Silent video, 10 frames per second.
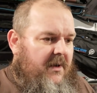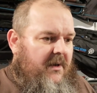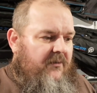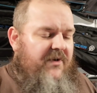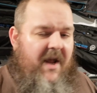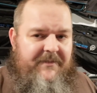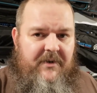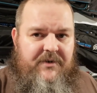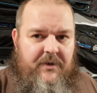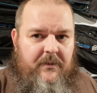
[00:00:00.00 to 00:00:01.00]
It was an
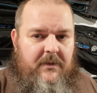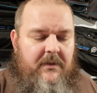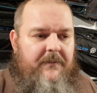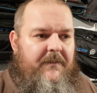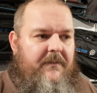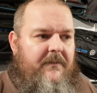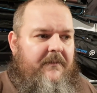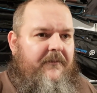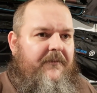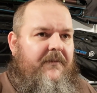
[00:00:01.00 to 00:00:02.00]
absolute joke.
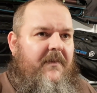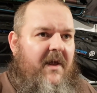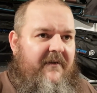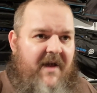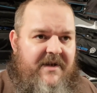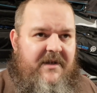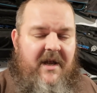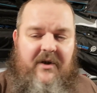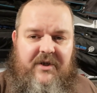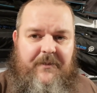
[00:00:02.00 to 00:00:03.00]
And
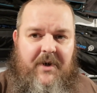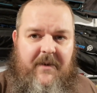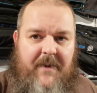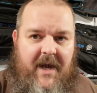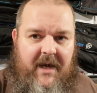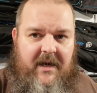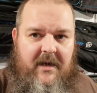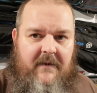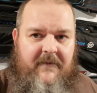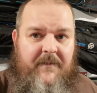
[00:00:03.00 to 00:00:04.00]
eventually I got the money
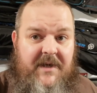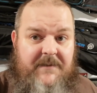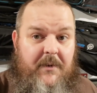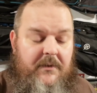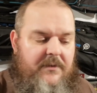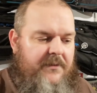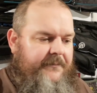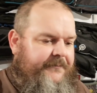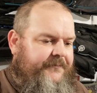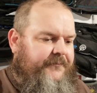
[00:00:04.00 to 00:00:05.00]
back from these boots.